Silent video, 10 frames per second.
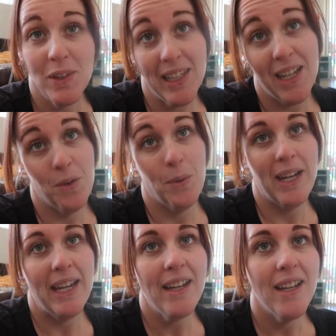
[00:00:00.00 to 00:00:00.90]
really
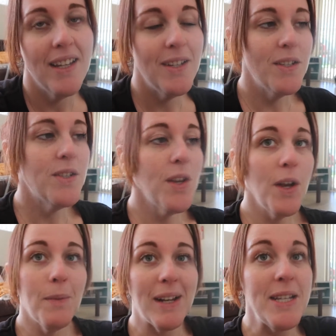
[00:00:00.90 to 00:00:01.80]
annoying.
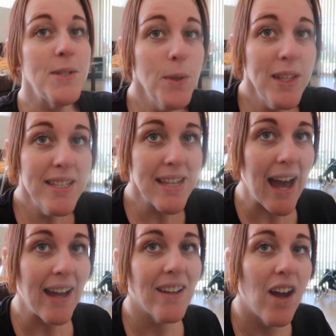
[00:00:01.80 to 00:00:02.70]
So when I saw this
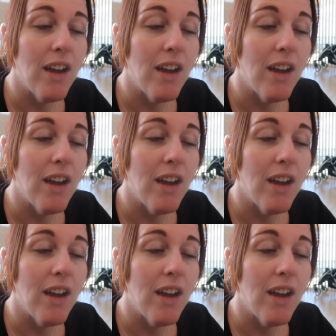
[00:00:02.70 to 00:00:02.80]
hack,